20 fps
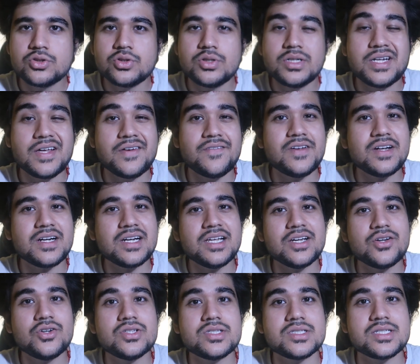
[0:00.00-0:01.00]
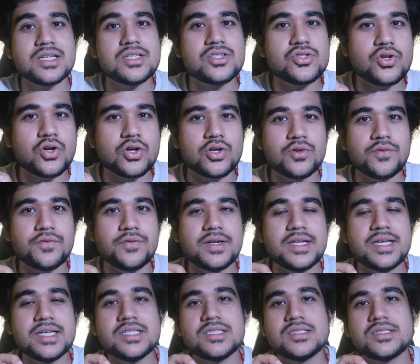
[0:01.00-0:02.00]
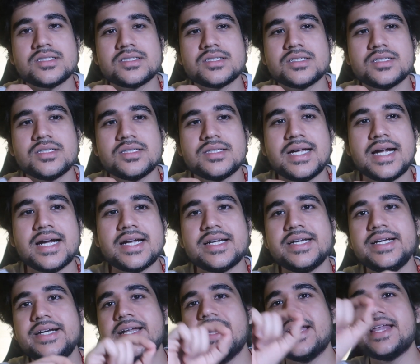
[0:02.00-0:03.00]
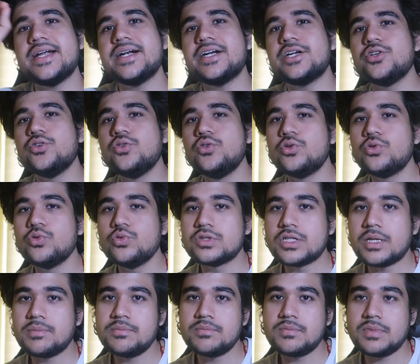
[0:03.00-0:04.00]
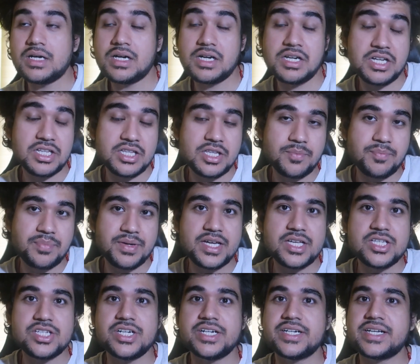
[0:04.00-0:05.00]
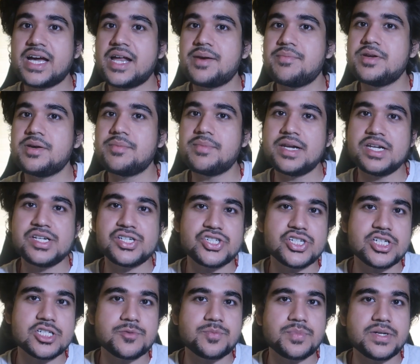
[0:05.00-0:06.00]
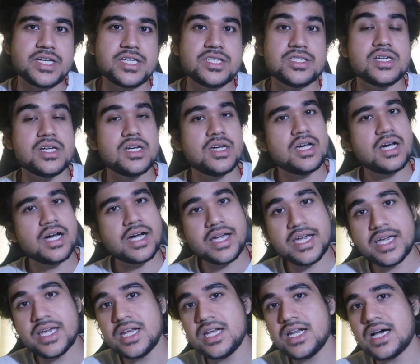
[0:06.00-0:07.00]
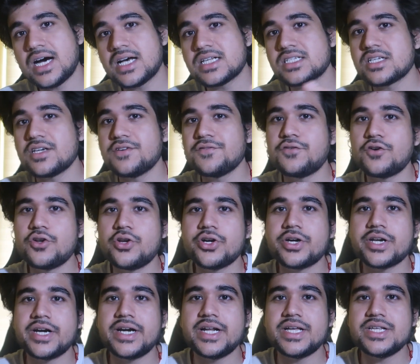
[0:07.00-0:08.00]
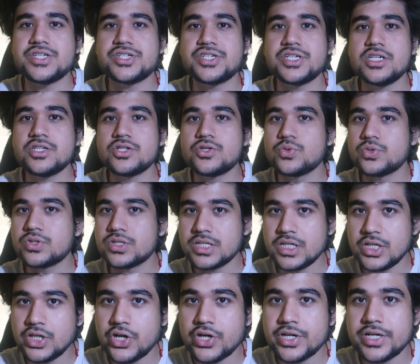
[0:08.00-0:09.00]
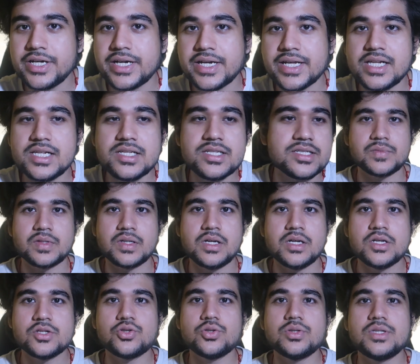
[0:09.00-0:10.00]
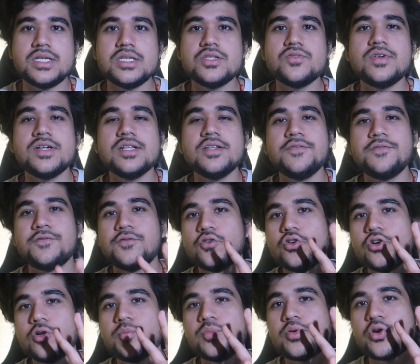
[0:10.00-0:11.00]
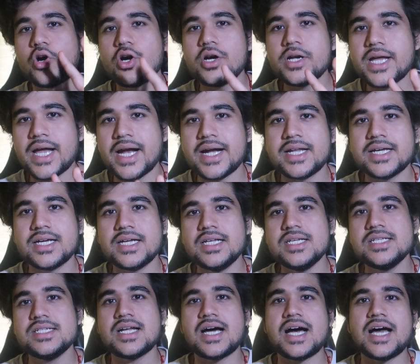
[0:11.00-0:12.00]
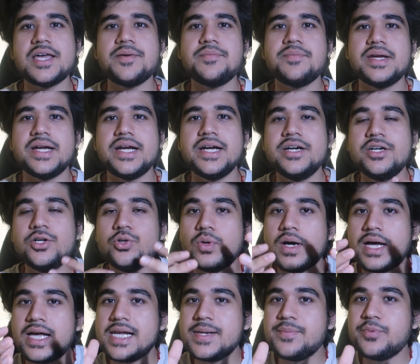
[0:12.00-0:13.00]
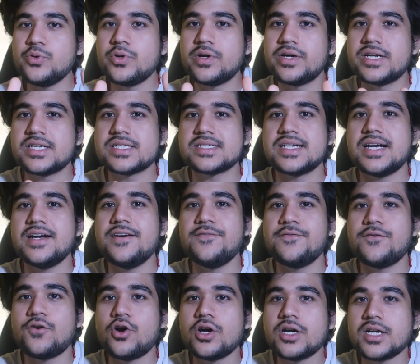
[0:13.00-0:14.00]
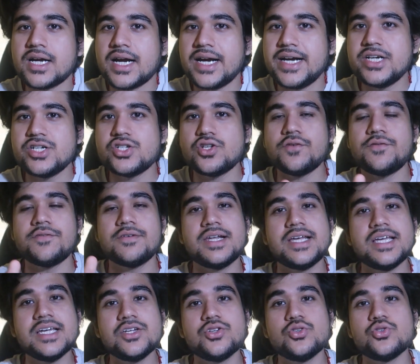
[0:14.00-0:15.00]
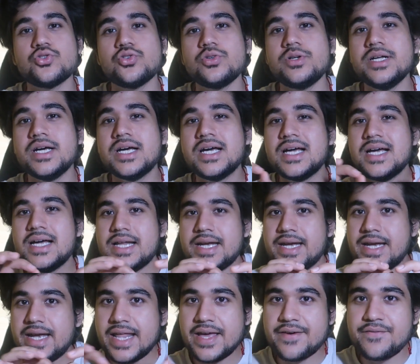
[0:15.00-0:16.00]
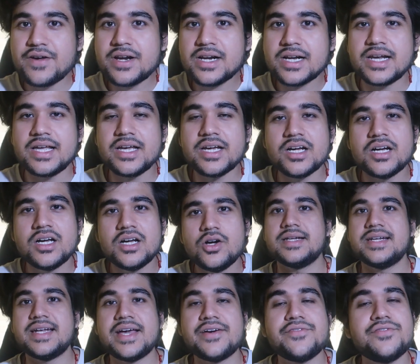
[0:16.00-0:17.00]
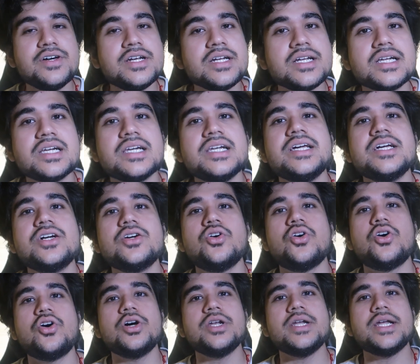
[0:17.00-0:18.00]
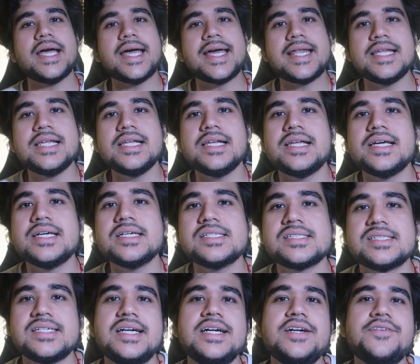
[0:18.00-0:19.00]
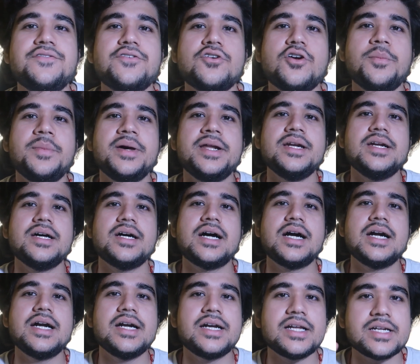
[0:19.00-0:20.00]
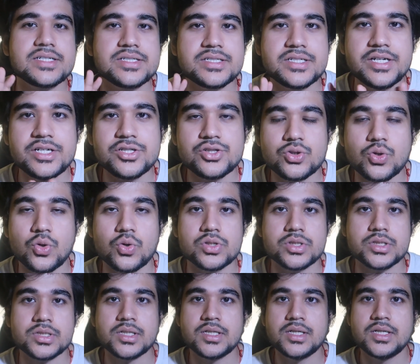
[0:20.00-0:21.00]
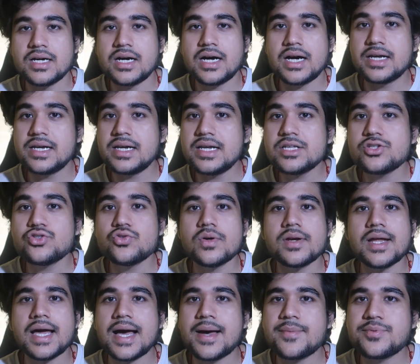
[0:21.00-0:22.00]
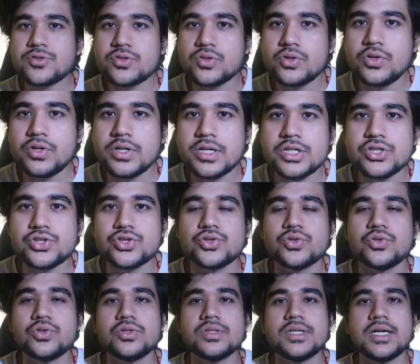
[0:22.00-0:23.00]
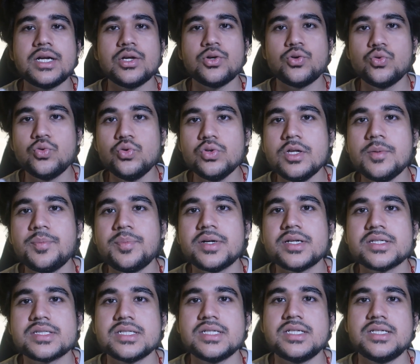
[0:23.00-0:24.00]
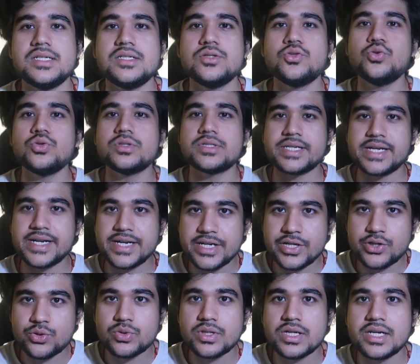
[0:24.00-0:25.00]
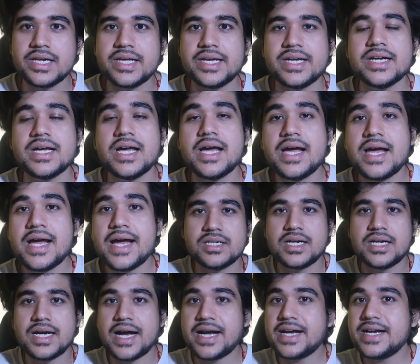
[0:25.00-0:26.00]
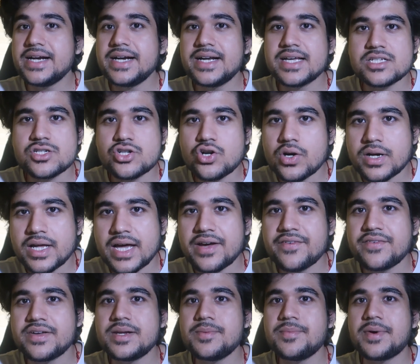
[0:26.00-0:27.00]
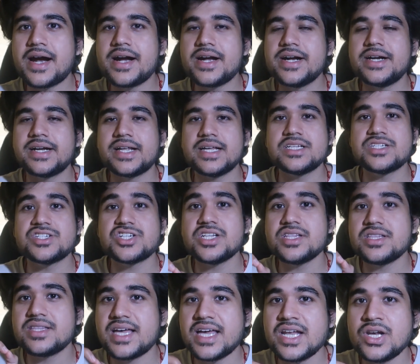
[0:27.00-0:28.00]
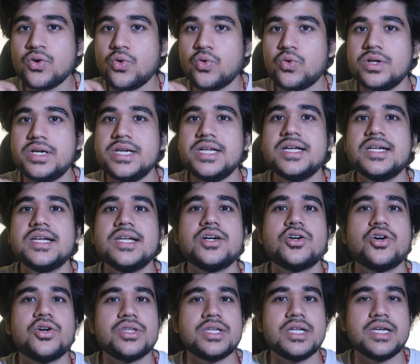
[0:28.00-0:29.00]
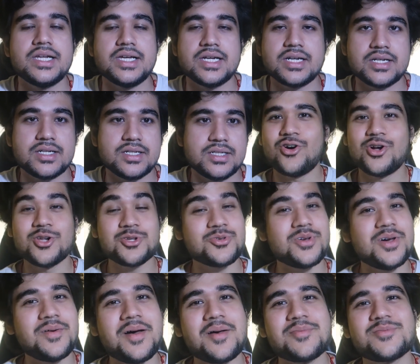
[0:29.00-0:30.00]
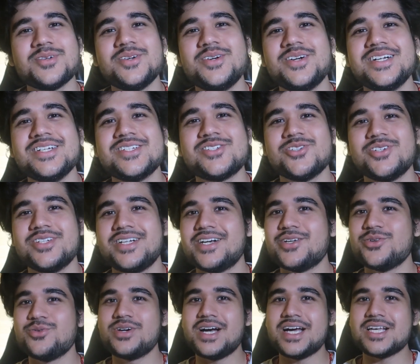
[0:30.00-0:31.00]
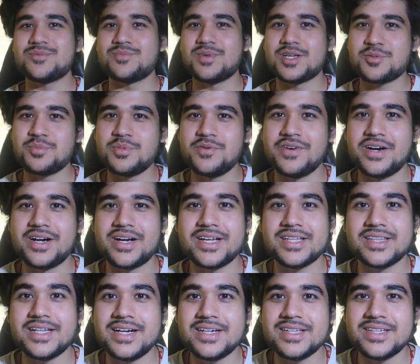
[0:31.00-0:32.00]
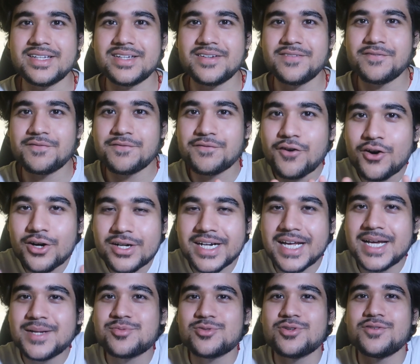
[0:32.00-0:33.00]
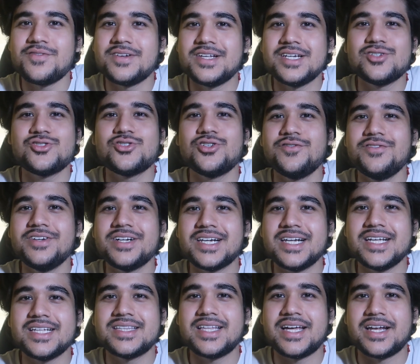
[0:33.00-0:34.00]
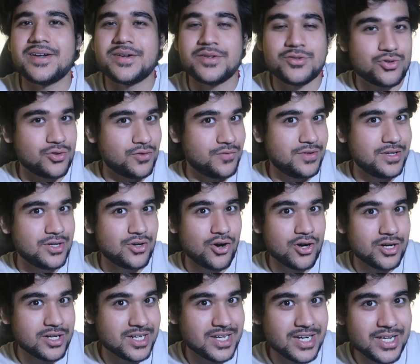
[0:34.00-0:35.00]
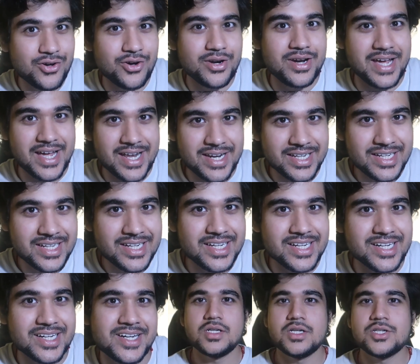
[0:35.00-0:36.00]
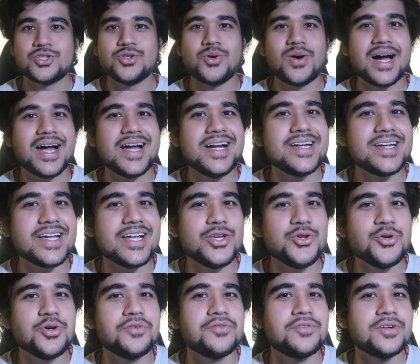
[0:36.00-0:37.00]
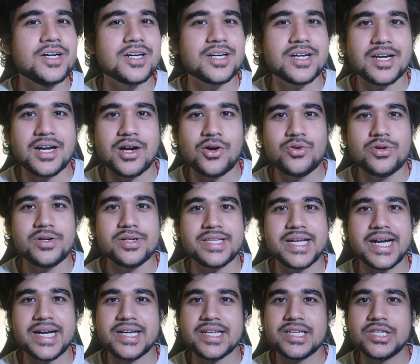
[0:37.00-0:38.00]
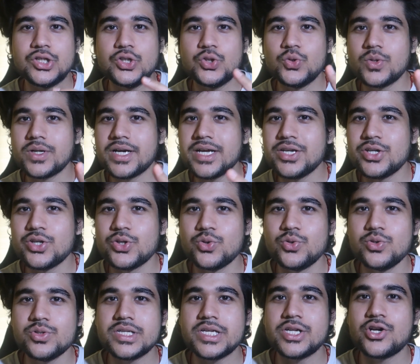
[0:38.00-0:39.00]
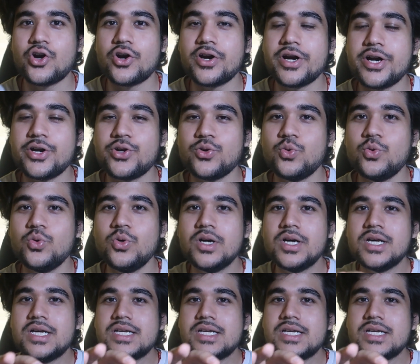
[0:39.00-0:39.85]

So never click on such sort of links that redirect you to some another page. It can be a malicious page, again asking for your credentials to seal your details. So these were the four broad categories I made to help you understand what kinds of link you should never click. Never click on any link sent from an untrusted source. Unless you are absolutely sure that who the person is who sent you the link and he does not have any bad intention, then only click on the link. Also, I'm absolutely sure that you guys must be wondering that what types of links should we click then? Should we not click on any link? So I'll tell you a workaround that you can use in order to